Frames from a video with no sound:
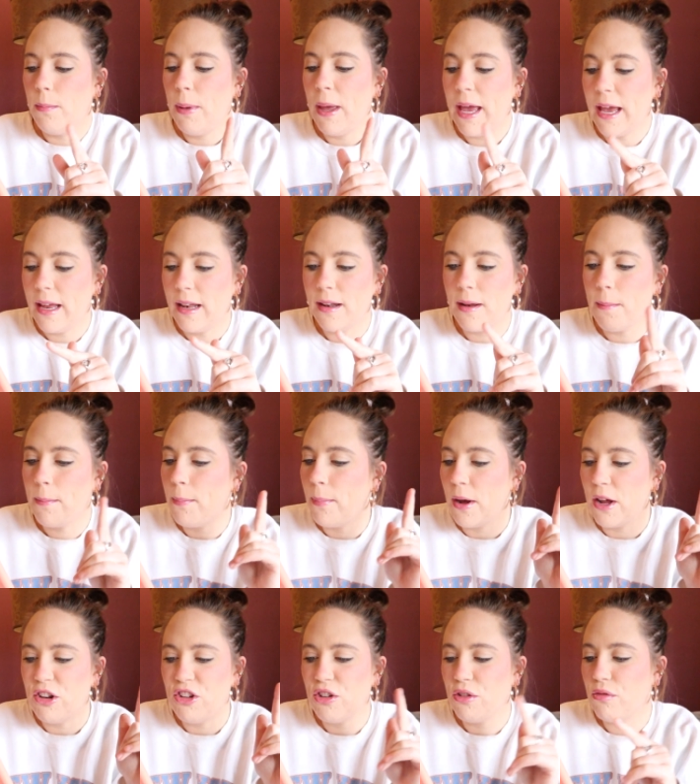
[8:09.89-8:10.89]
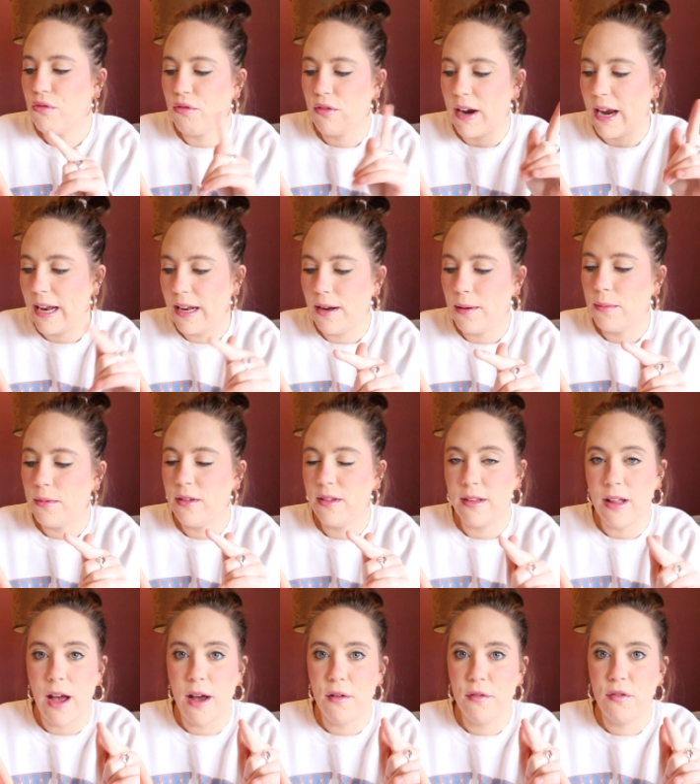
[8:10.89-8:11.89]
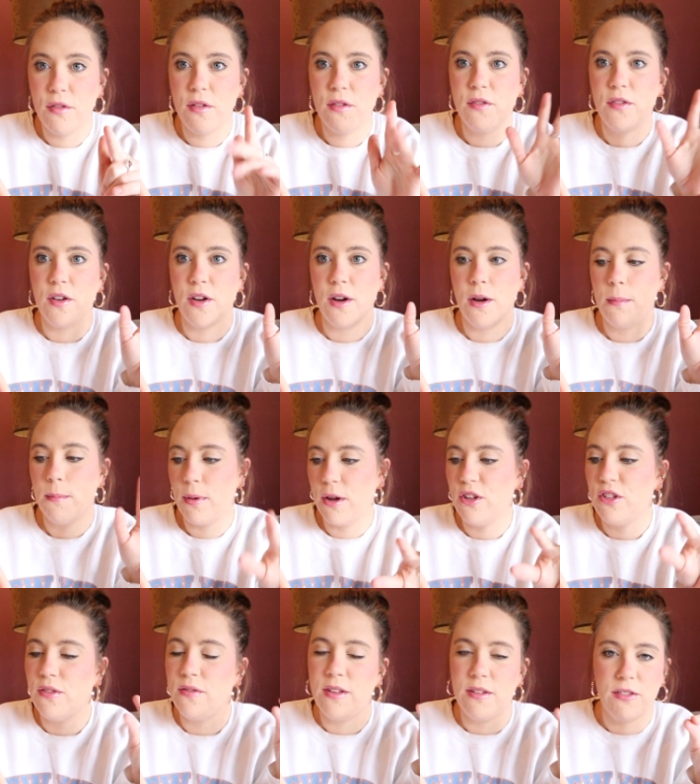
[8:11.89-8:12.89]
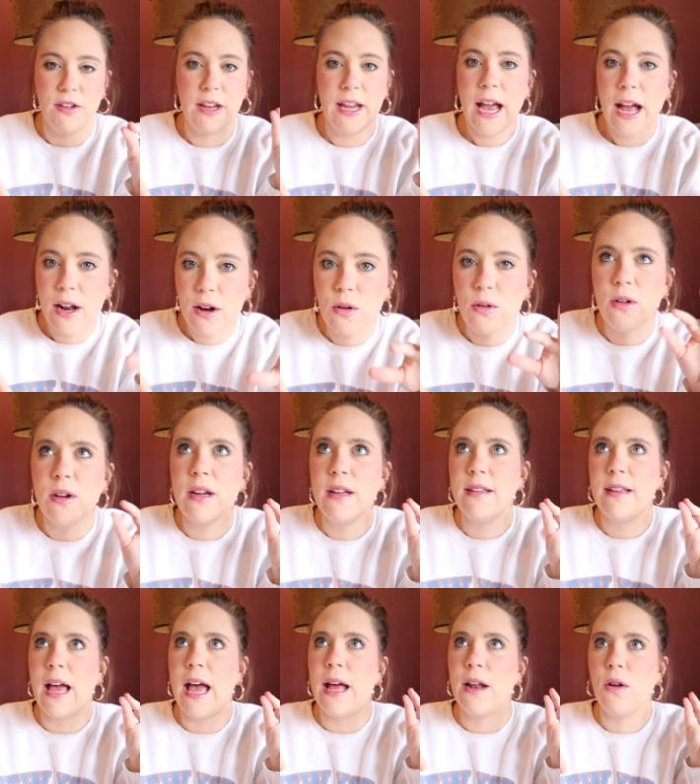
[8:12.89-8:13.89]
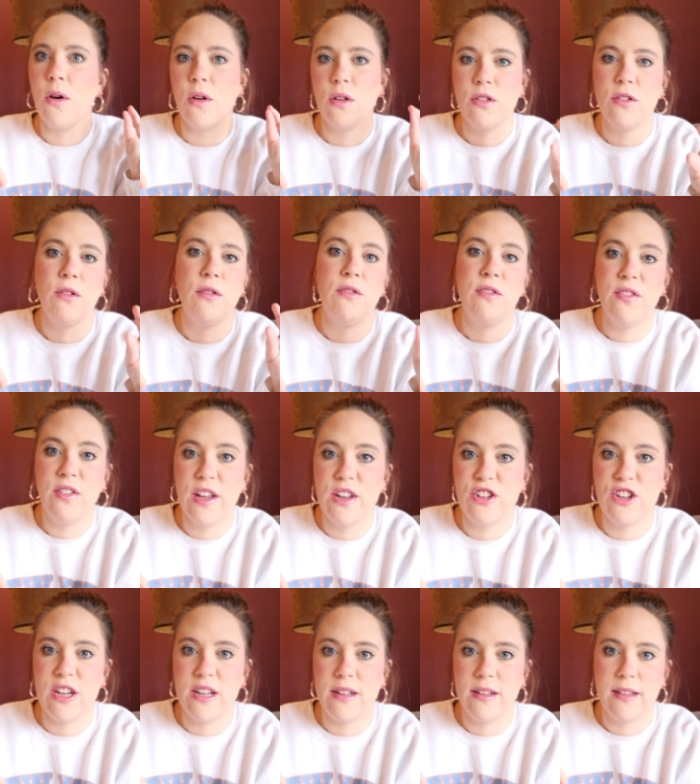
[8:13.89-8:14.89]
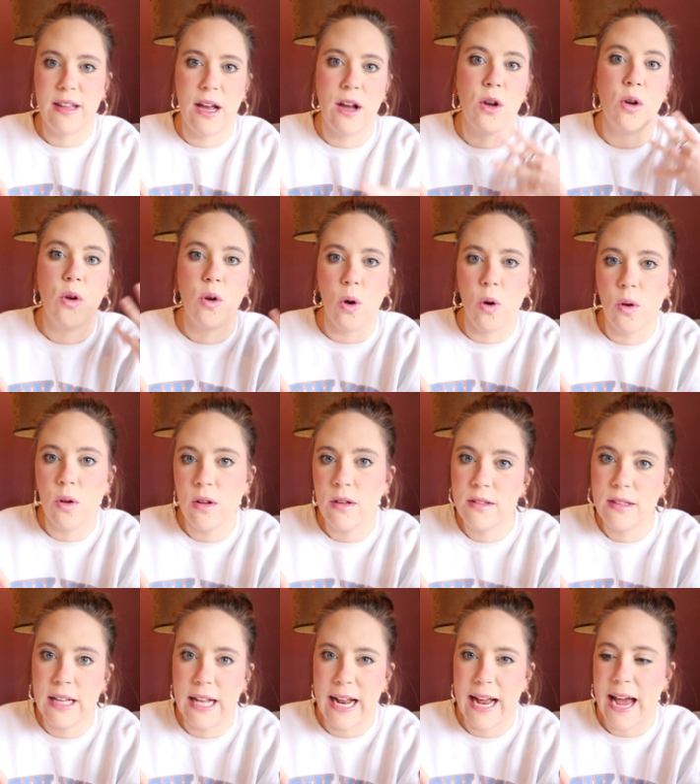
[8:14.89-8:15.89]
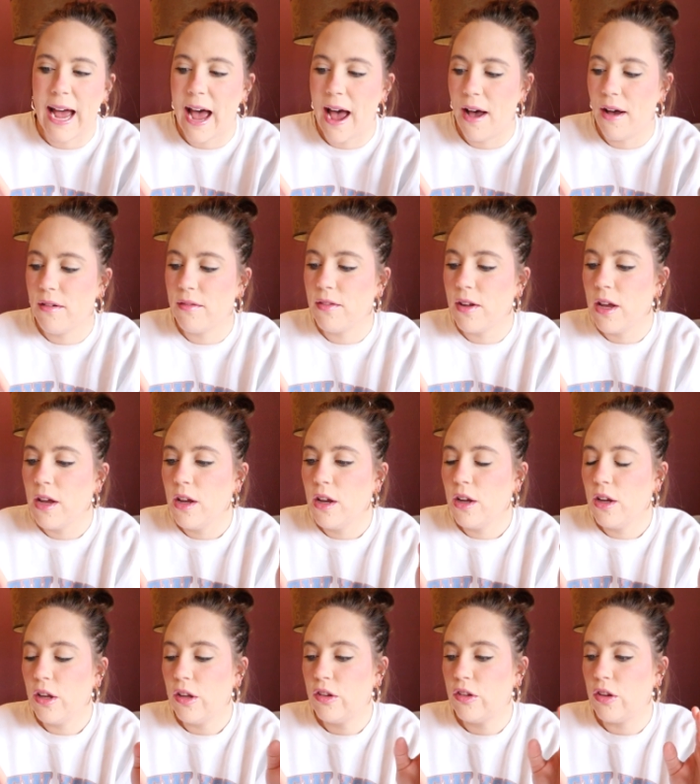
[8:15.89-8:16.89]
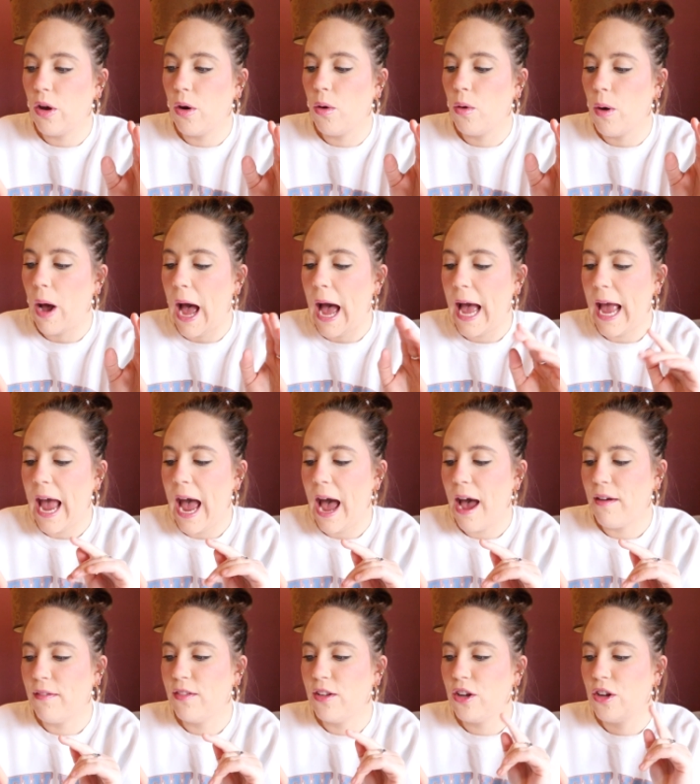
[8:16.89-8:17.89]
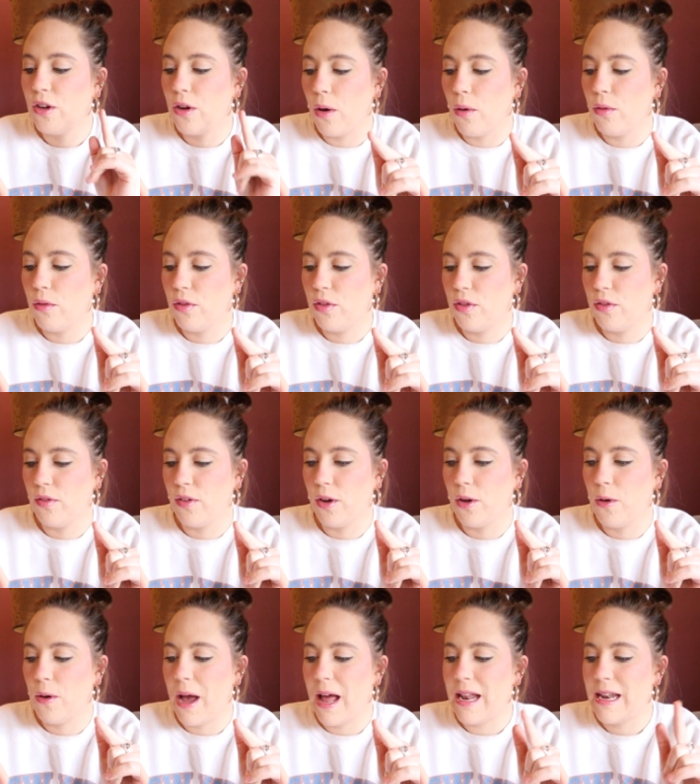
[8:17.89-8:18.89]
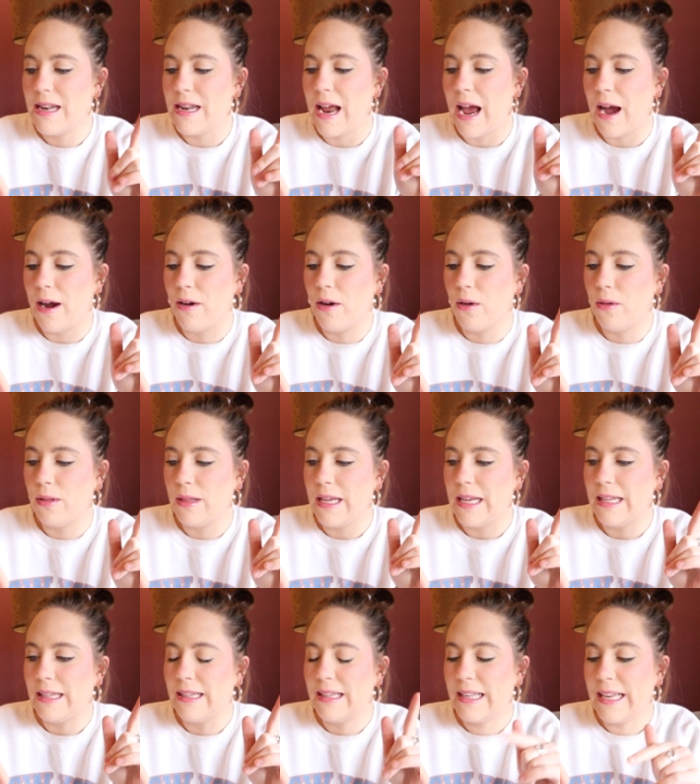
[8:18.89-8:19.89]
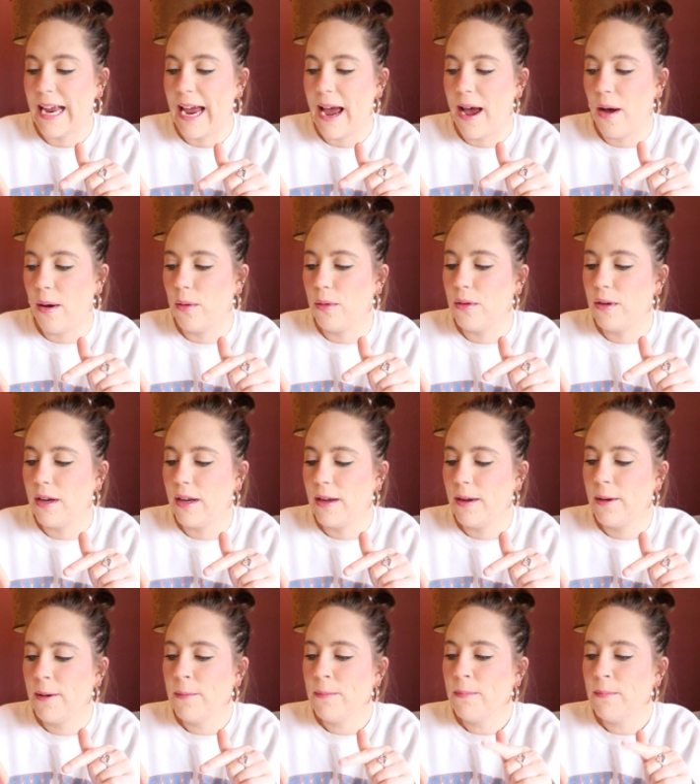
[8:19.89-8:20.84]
pinned a bunch of random stuff for a bunch of different categories, and also visions and goals that I have. So I have to go through and narrow these down,